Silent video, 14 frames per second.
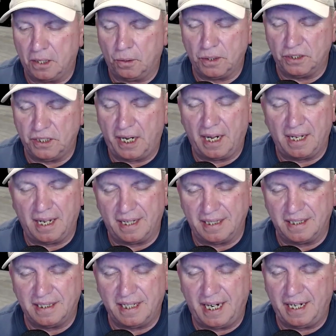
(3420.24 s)
go to jail on
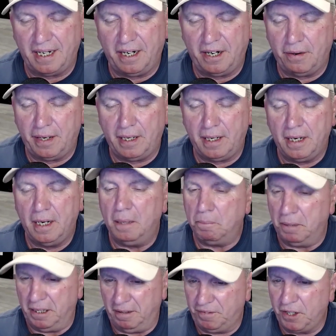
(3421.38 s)
the second hearing,
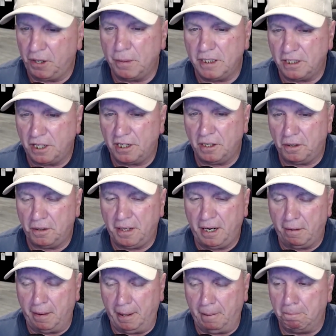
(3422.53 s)
but if there is a third
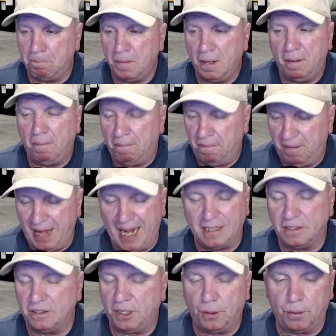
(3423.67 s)
hearing, that
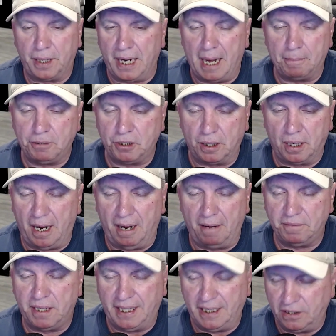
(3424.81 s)
is the only option
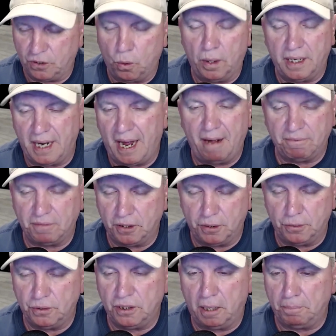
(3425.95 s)
left. He's going to have to
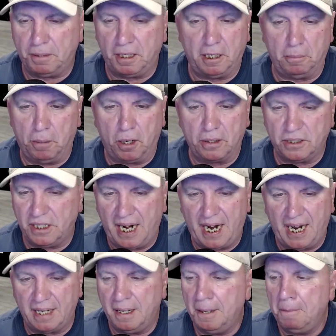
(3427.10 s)
do something, and
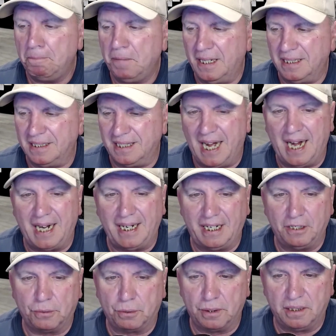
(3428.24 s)
Merchan is not
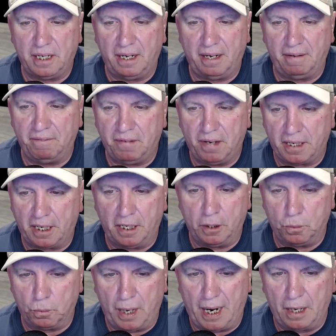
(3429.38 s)
interested in fucking
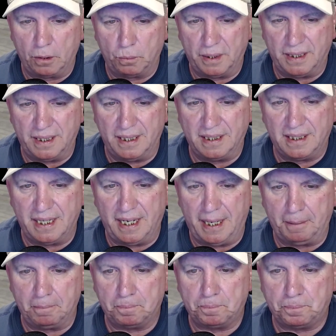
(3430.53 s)
around with this
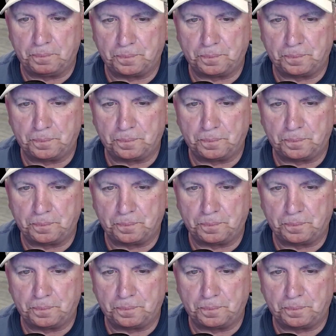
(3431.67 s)
thing.